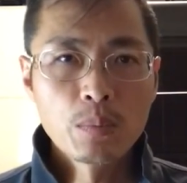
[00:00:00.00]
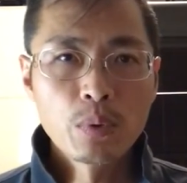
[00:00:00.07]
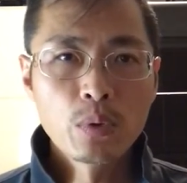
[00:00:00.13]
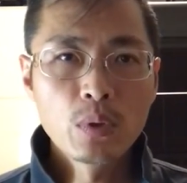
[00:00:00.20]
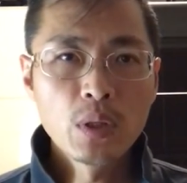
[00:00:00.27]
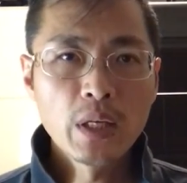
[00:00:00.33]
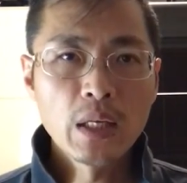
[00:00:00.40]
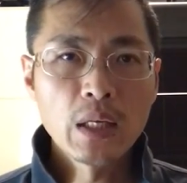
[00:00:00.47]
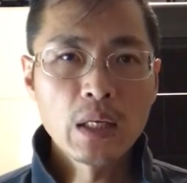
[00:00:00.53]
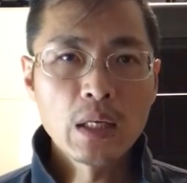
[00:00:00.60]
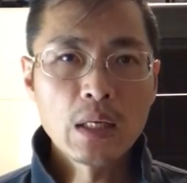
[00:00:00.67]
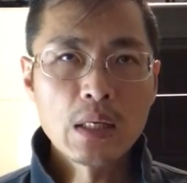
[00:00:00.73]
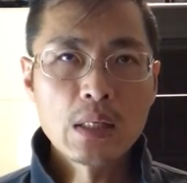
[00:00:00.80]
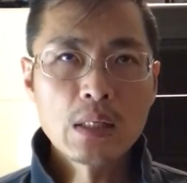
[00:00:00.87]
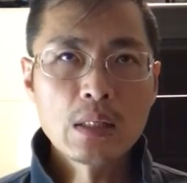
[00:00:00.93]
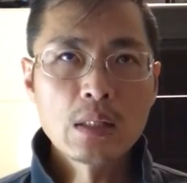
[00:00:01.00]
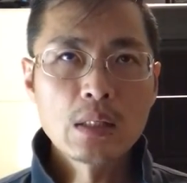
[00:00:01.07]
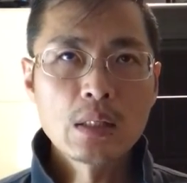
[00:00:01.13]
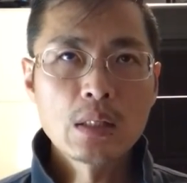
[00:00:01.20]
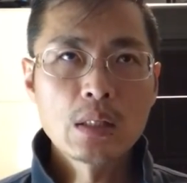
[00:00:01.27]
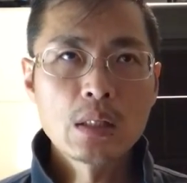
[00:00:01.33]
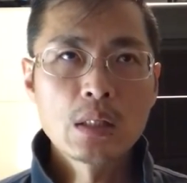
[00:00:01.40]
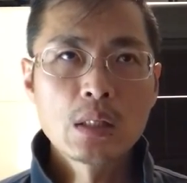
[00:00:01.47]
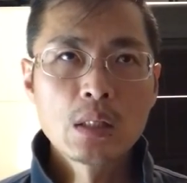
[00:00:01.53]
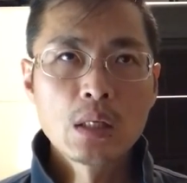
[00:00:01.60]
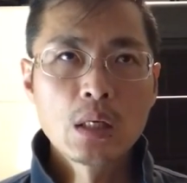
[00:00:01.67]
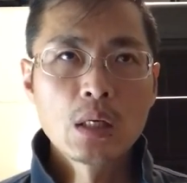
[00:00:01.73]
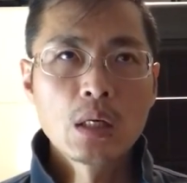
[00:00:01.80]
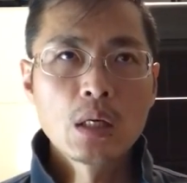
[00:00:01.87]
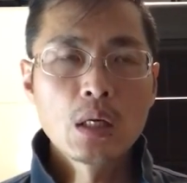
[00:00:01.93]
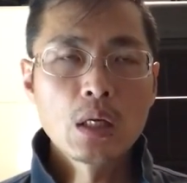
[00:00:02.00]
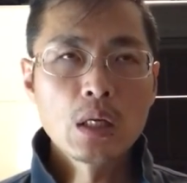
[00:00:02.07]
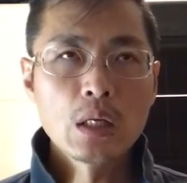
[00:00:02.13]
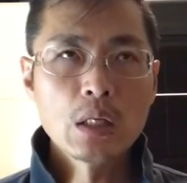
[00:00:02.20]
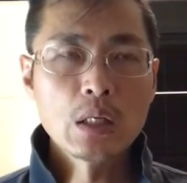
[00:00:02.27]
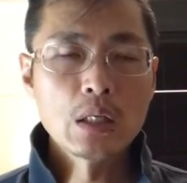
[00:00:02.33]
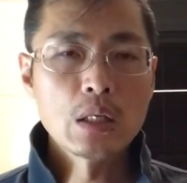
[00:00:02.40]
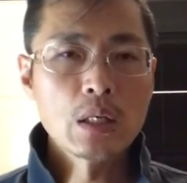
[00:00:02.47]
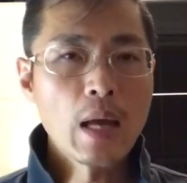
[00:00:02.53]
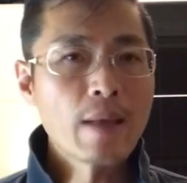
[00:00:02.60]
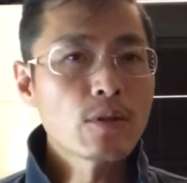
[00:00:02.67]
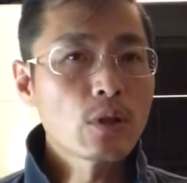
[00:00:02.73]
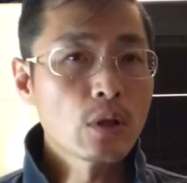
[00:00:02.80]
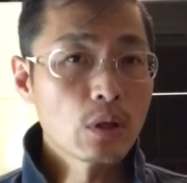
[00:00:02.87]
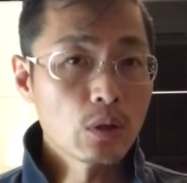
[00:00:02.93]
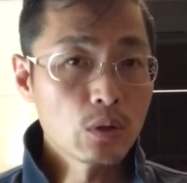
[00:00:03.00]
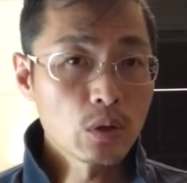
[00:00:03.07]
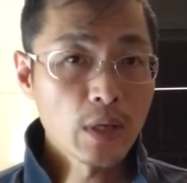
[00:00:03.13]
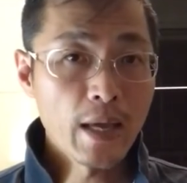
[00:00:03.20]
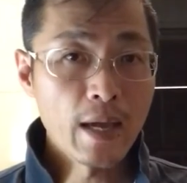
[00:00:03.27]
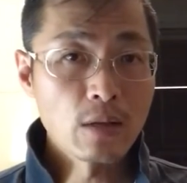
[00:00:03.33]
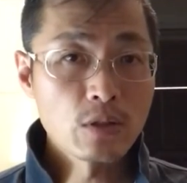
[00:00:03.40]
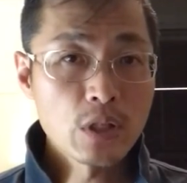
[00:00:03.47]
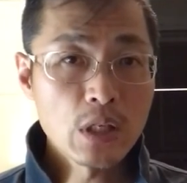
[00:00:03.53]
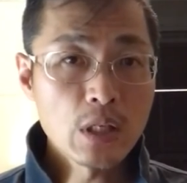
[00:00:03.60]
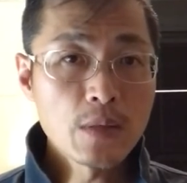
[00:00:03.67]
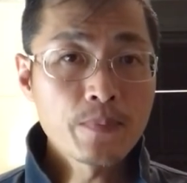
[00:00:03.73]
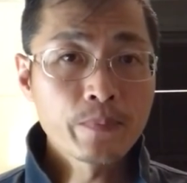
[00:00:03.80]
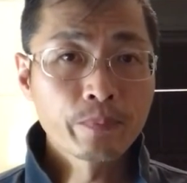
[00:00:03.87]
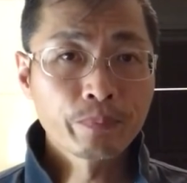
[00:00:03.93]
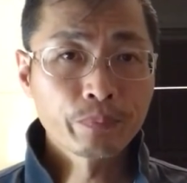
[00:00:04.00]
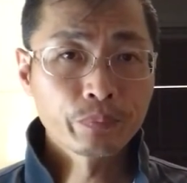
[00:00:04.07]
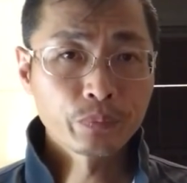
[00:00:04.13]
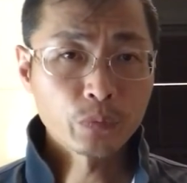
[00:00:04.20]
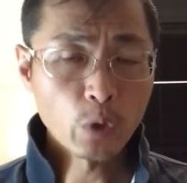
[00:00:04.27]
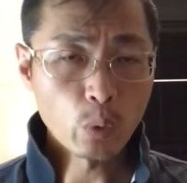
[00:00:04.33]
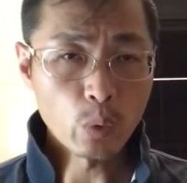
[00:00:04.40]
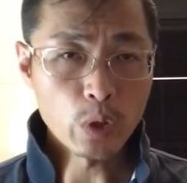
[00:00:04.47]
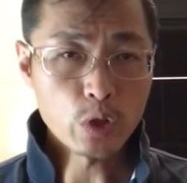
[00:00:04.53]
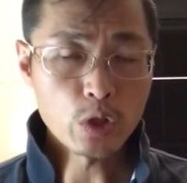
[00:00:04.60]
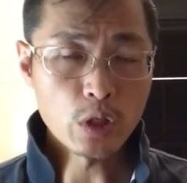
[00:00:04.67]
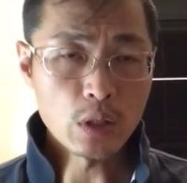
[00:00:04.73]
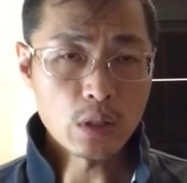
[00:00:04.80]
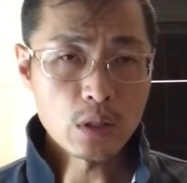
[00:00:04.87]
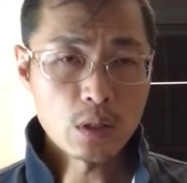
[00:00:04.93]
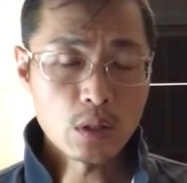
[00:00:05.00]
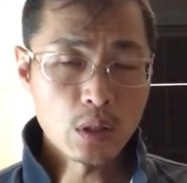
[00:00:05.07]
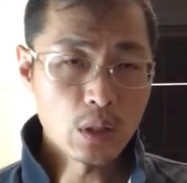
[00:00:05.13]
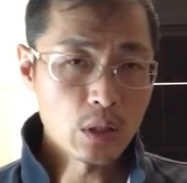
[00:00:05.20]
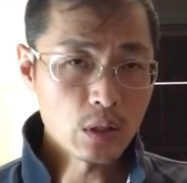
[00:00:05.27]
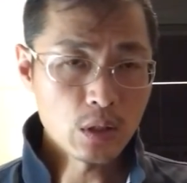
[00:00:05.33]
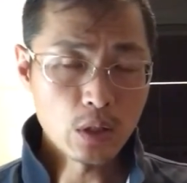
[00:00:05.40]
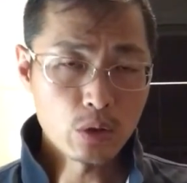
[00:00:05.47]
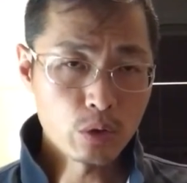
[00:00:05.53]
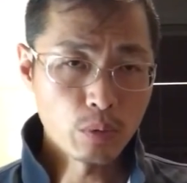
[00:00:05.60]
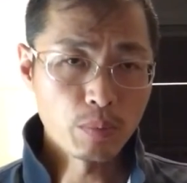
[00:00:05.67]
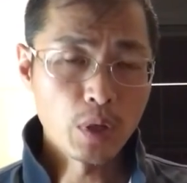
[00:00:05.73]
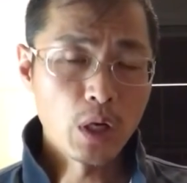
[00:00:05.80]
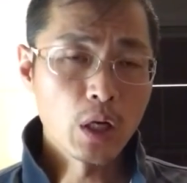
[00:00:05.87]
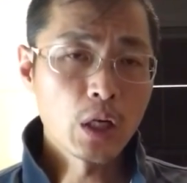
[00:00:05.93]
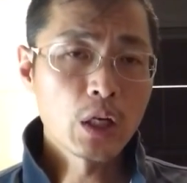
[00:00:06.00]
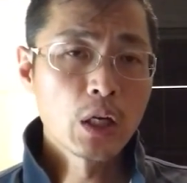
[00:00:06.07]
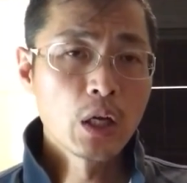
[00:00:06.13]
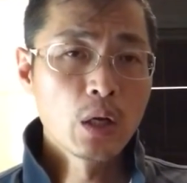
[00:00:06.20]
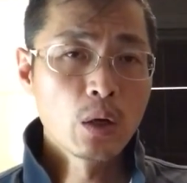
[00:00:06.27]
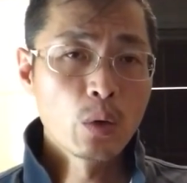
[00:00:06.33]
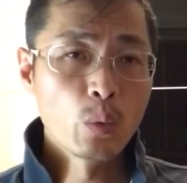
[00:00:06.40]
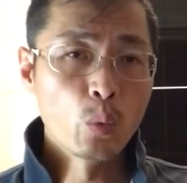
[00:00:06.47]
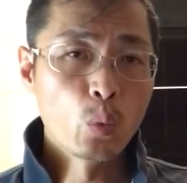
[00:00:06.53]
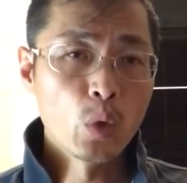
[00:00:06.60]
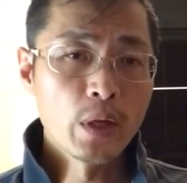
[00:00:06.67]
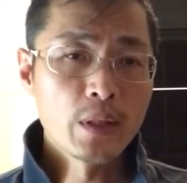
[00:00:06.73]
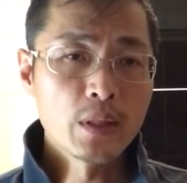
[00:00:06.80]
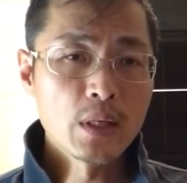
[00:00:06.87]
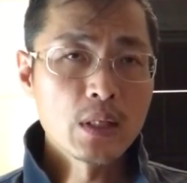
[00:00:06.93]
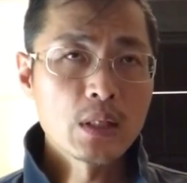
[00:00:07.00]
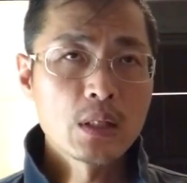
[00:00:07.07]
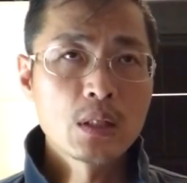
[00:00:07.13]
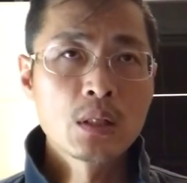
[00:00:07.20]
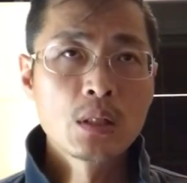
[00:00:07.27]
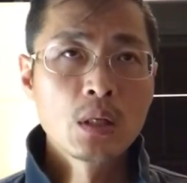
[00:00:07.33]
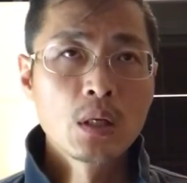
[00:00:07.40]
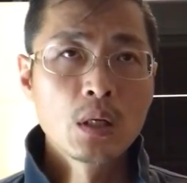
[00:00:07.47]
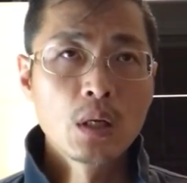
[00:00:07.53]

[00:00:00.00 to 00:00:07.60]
Puli is in Nantou County, which is in the central part, with this